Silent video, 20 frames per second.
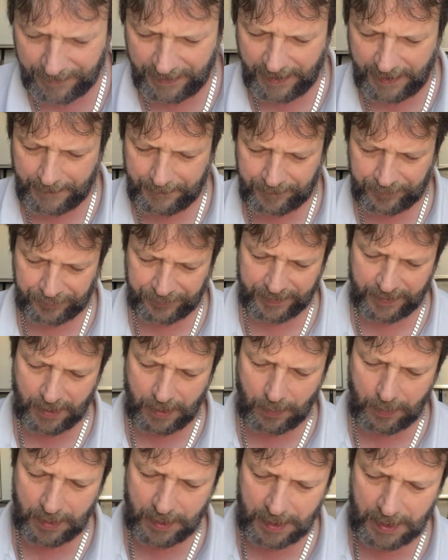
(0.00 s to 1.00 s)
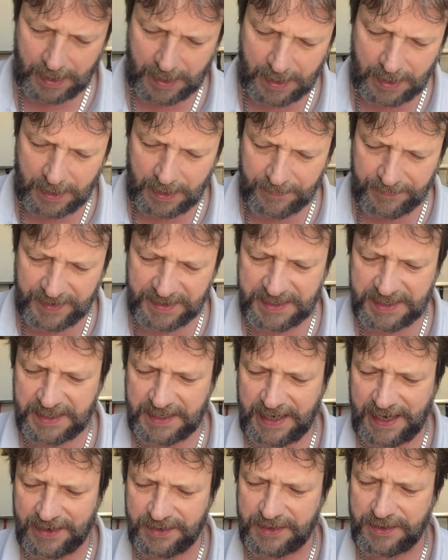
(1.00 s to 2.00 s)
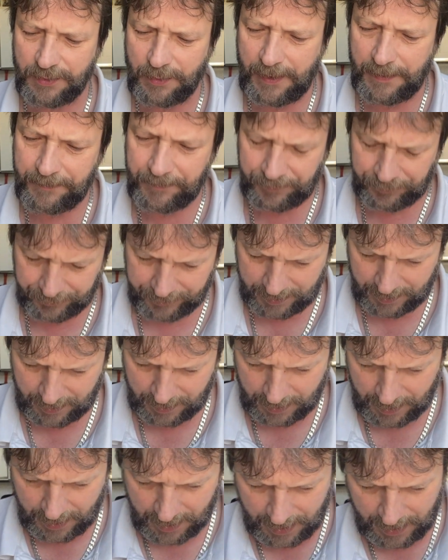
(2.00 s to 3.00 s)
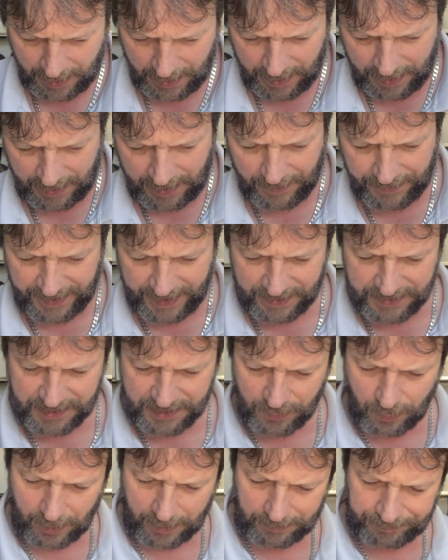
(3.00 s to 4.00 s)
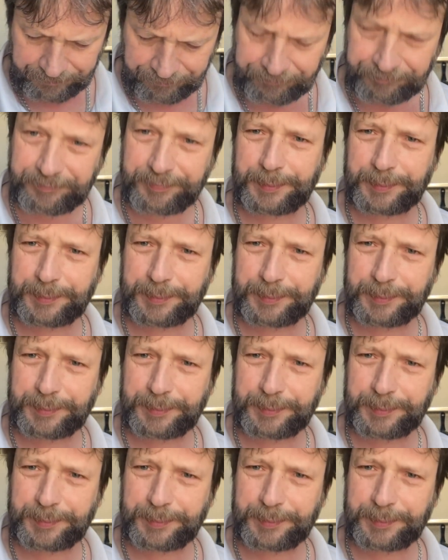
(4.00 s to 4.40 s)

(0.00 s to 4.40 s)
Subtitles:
and that. So this is the Asda one. Now the Asda one